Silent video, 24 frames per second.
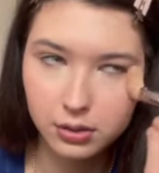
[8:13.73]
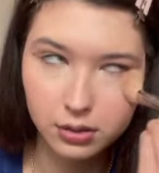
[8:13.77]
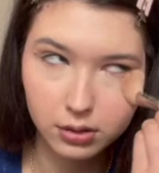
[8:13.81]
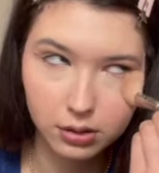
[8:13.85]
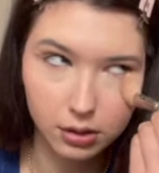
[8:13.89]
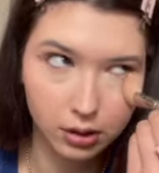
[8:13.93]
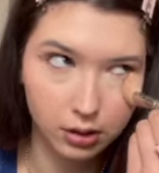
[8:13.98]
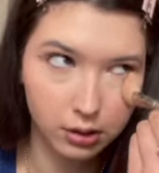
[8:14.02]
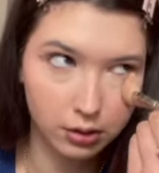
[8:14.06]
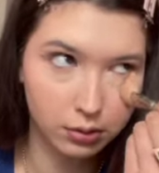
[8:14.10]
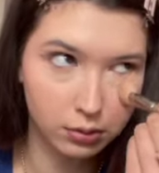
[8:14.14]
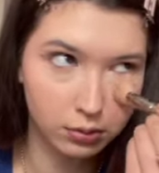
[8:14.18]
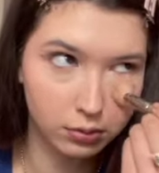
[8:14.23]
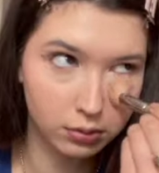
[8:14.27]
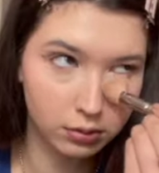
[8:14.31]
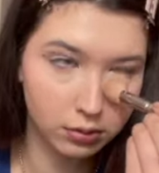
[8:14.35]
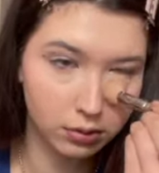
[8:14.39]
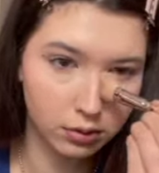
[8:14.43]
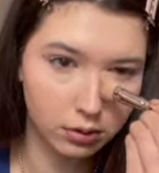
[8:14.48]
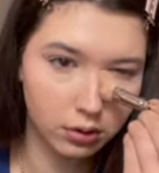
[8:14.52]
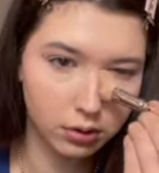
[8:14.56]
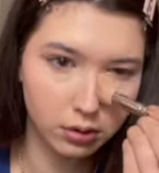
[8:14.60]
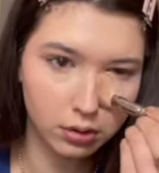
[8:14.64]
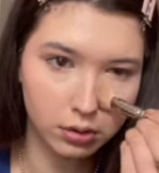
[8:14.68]
So
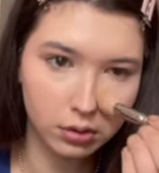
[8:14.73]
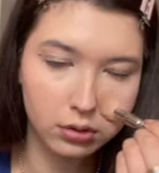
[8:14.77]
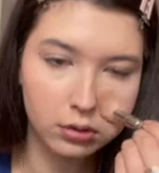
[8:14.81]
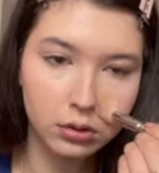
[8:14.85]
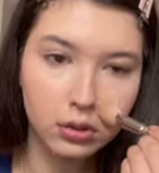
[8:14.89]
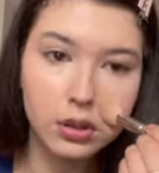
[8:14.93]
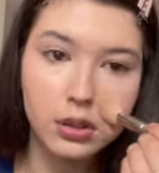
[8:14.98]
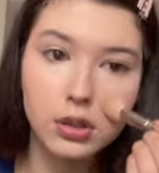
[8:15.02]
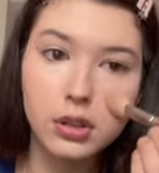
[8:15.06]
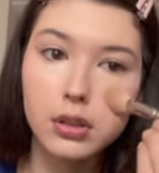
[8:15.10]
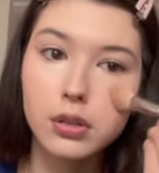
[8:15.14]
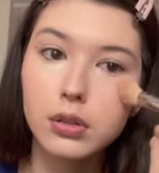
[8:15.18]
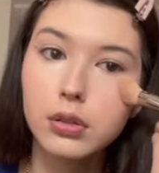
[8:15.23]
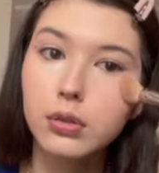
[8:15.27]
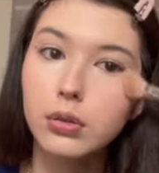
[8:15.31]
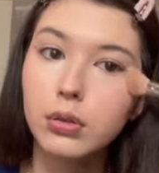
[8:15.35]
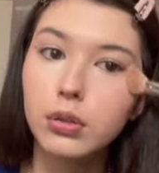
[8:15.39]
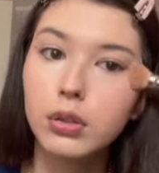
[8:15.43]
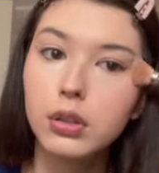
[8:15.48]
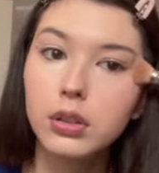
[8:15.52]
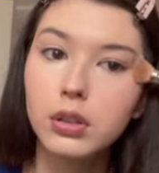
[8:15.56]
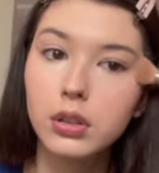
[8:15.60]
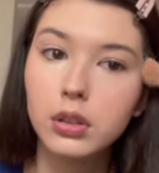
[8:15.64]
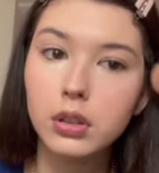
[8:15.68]
this is
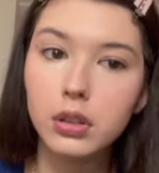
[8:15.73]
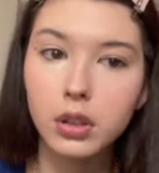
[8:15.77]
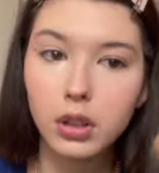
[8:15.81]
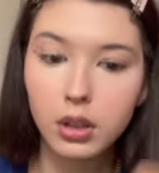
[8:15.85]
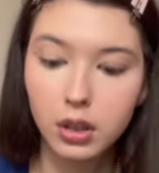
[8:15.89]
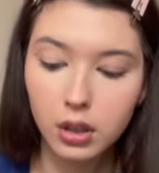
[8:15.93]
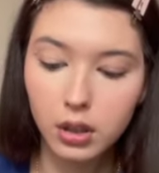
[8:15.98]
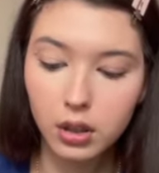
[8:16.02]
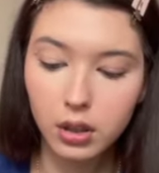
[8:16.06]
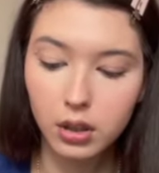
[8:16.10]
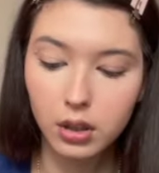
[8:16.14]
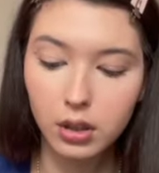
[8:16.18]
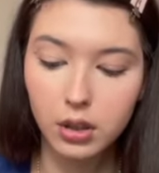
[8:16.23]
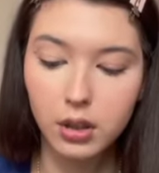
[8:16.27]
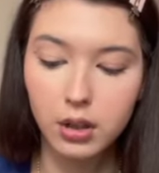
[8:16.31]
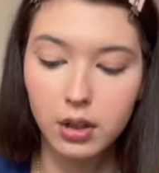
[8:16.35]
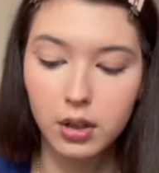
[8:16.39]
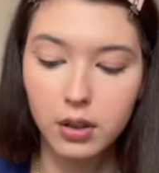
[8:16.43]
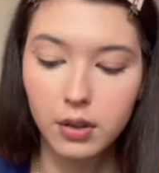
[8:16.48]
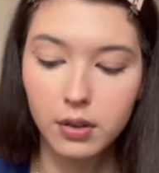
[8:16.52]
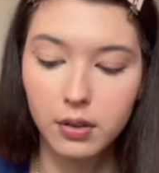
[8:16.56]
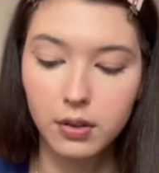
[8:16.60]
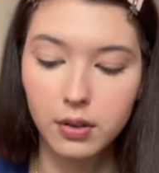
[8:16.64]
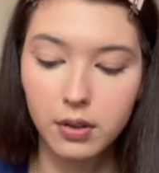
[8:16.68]
good,
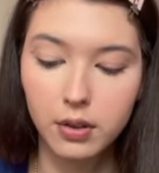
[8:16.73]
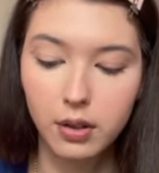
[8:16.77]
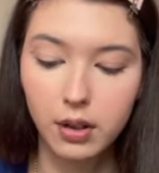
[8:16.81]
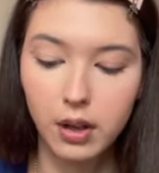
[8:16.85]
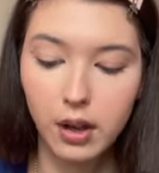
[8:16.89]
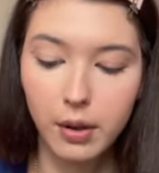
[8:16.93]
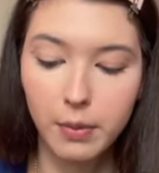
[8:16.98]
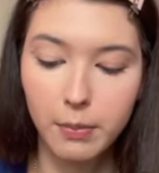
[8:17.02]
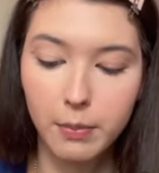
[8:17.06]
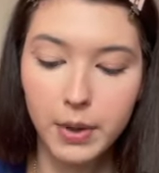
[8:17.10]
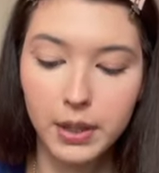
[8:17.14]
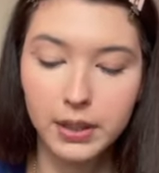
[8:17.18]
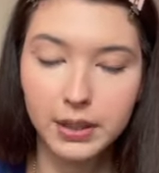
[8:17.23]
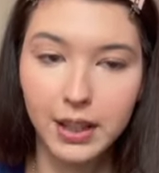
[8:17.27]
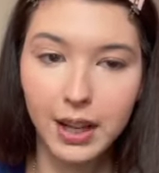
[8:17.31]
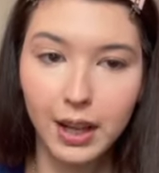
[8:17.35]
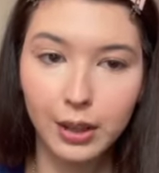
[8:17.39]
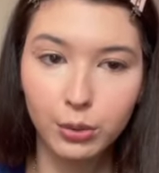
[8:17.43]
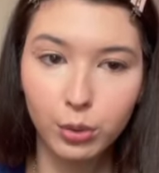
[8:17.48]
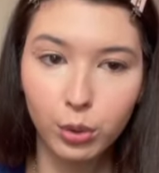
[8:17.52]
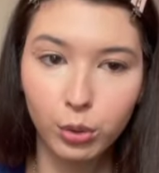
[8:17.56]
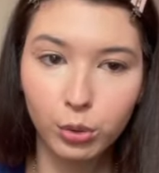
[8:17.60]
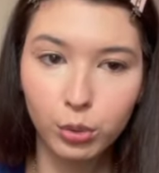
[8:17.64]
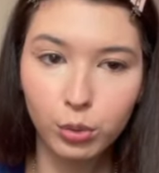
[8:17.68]
but I
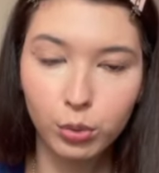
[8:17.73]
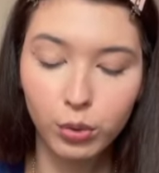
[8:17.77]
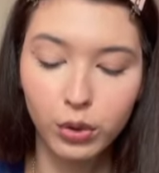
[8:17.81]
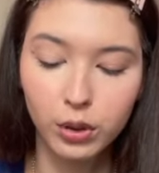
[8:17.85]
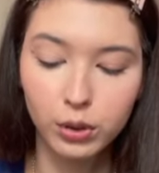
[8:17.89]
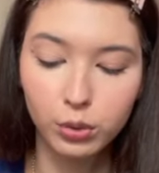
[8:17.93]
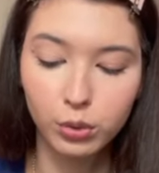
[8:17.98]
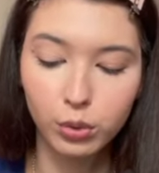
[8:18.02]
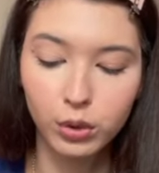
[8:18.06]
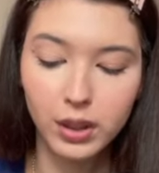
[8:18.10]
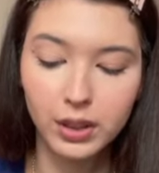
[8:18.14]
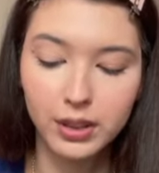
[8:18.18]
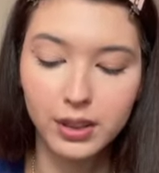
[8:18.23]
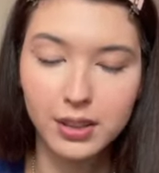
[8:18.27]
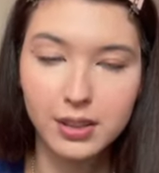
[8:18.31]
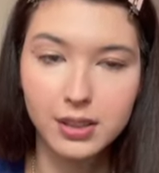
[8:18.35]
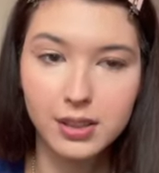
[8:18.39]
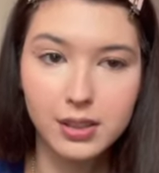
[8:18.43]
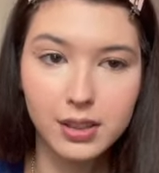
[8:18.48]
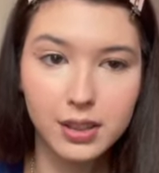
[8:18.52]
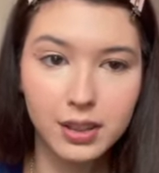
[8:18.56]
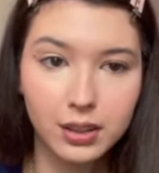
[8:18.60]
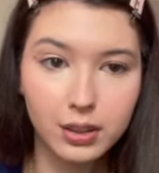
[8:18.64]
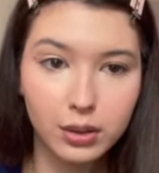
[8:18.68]
don't want to let it
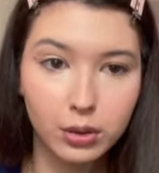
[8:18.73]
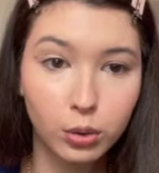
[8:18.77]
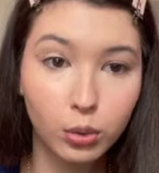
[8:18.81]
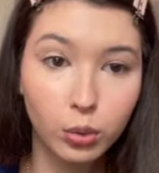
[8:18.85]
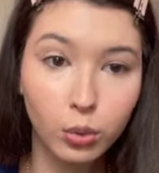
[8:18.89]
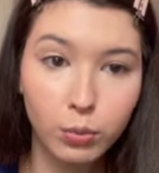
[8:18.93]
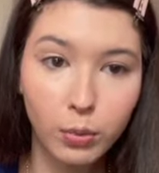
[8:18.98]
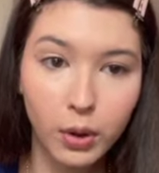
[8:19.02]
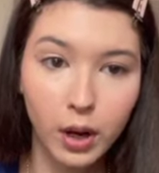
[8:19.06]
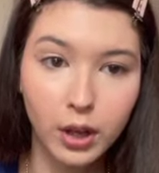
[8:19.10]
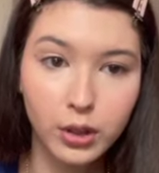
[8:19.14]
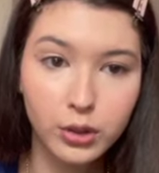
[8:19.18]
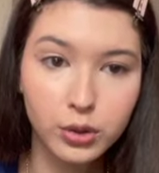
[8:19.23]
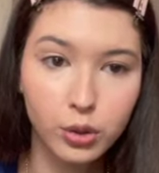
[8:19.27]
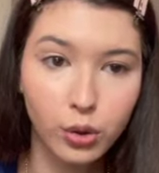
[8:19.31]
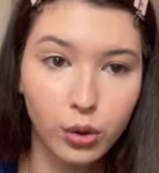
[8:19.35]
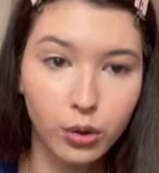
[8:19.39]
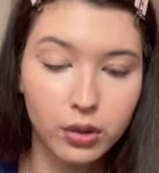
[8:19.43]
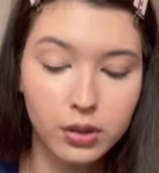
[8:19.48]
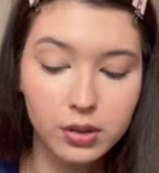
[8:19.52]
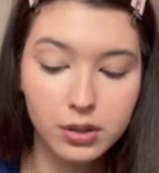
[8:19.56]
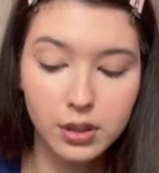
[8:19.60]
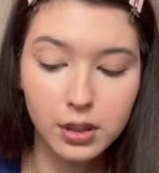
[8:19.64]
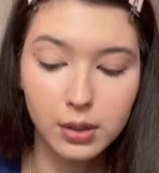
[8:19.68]
sit too much,
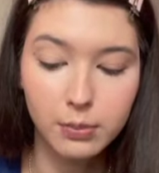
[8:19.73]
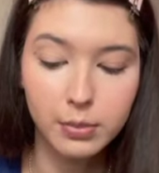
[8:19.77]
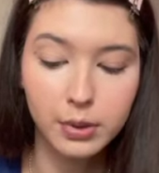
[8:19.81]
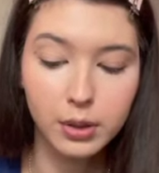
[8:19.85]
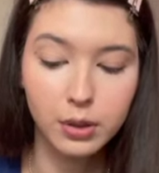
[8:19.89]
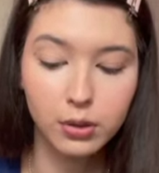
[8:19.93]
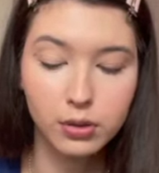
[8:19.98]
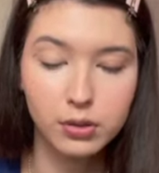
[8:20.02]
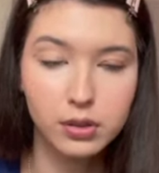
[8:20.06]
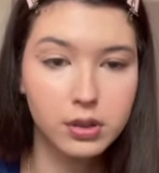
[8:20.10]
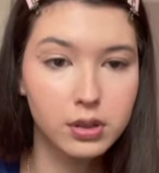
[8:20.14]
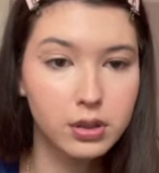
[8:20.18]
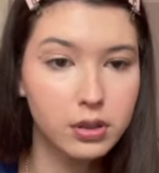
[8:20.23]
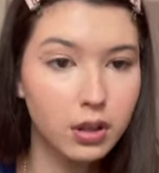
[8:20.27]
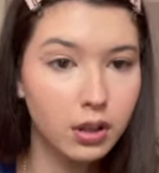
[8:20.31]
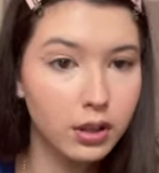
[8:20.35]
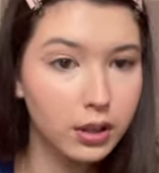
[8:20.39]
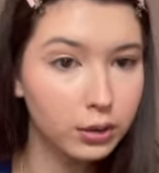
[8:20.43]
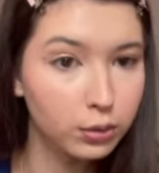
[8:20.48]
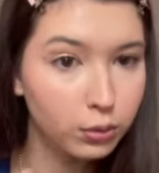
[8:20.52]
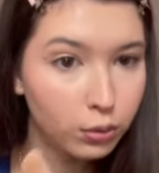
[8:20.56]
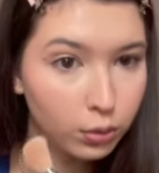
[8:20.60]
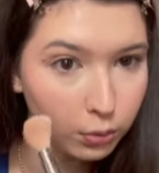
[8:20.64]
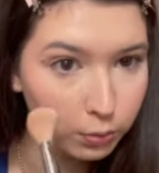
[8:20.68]
honestly, because
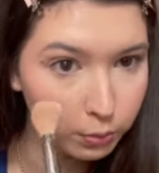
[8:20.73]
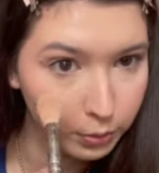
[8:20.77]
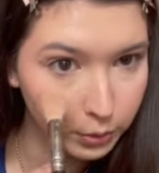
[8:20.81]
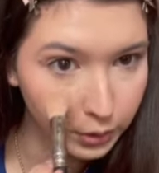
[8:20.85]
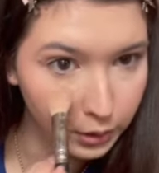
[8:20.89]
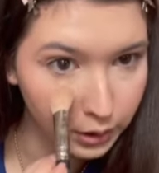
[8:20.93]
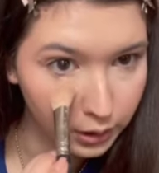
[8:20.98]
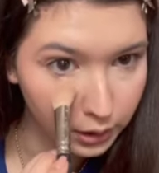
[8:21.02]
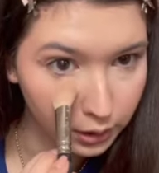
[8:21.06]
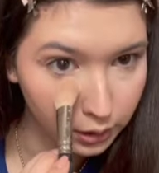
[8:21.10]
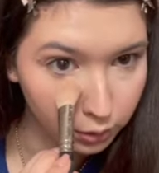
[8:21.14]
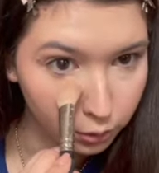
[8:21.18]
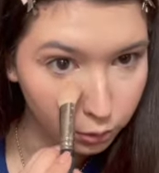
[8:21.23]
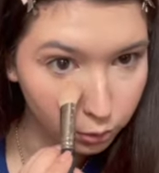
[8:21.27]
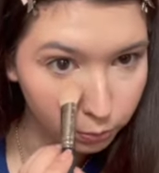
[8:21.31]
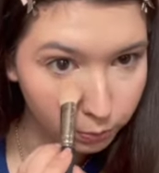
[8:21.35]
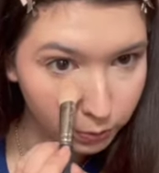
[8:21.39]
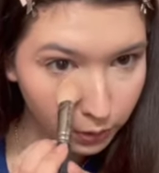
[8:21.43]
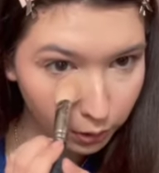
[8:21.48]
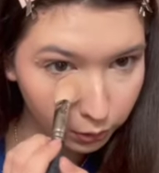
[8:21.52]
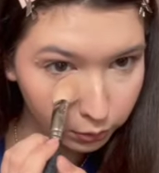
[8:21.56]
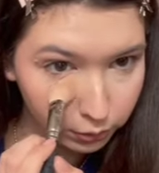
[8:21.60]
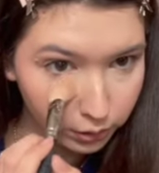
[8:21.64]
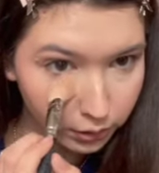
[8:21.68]
it will be too
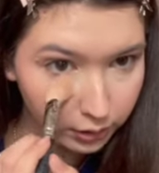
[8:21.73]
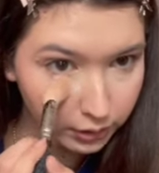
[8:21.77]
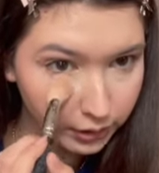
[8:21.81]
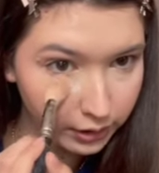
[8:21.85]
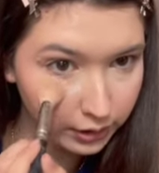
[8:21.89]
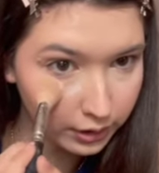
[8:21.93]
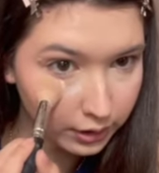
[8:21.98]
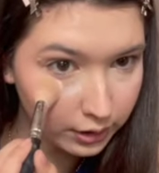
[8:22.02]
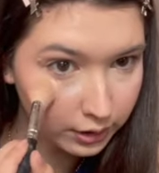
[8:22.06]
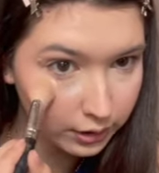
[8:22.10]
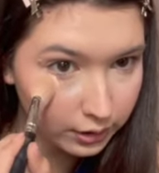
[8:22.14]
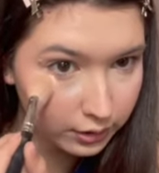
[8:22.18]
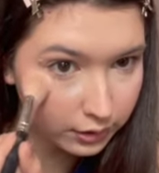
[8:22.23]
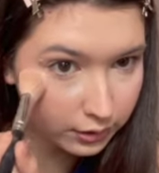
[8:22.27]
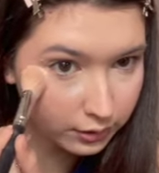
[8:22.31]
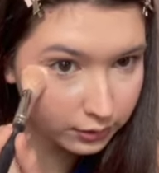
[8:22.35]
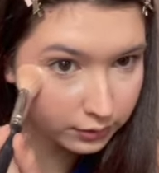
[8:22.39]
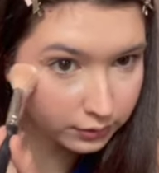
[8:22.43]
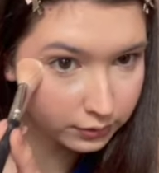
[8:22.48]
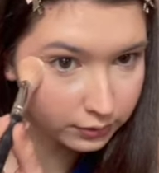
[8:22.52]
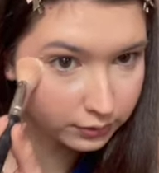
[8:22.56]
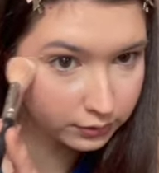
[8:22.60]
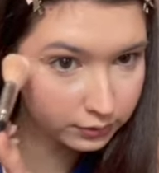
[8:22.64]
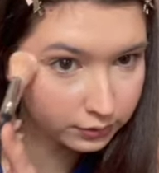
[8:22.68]
powdery.
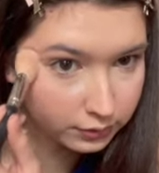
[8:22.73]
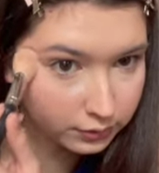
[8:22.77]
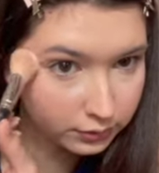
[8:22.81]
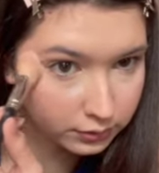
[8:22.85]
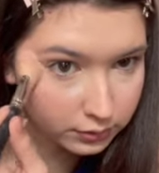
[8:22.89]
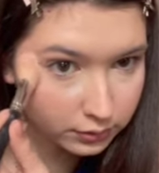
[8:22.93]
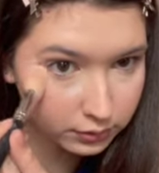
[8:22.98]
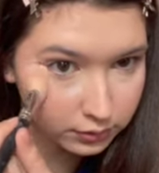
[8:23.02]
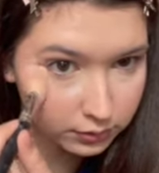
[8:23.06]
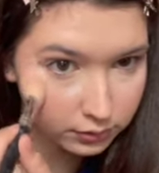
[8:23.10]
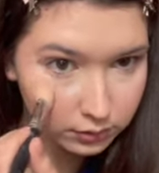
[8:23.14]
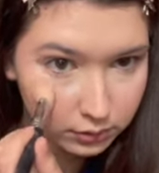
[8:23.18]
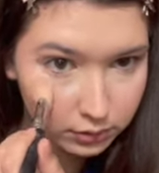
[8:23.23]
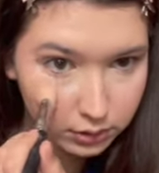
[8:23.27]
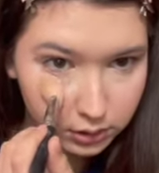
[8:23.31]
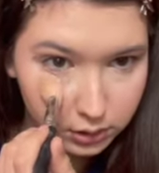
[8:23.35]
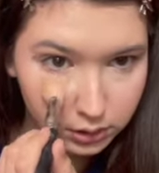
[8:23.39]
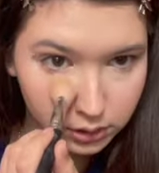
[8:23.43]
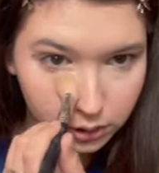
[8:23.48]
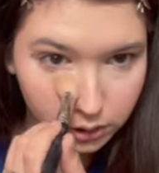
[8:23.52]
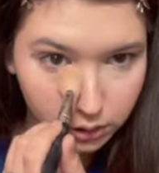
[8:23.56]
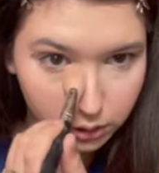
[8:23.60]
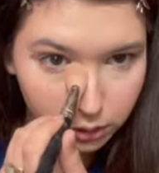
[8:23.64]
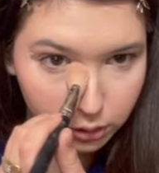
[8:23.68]

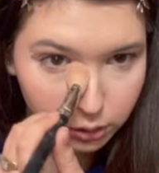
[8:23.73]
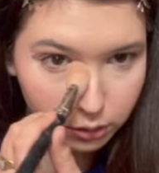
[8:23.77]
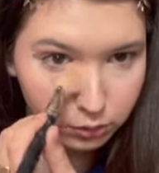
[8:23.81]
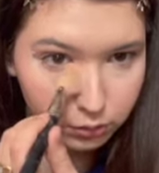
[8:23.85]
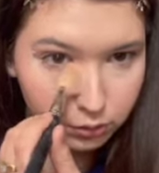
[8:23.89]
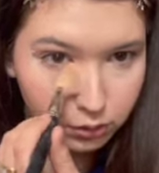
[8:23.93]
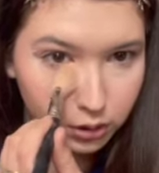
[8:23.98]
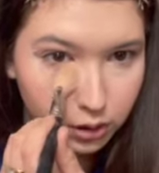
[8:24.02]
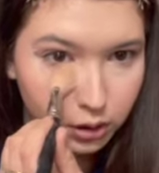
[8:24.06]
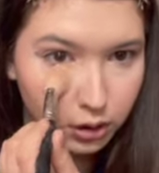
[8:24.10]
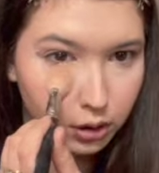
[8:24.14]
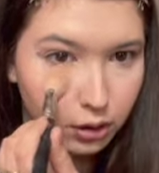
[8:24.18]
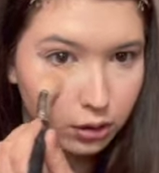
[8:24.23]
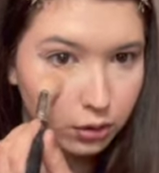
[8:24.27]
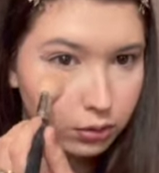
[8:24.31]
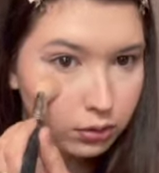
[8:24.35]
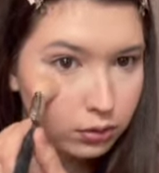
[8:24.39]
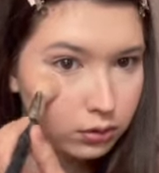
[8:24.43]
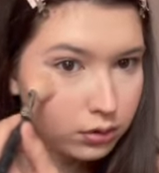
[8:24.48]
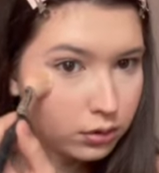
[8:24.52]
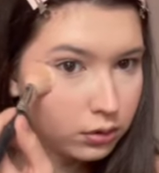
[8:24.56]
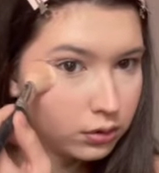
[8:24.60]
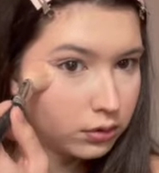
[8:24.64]
So no.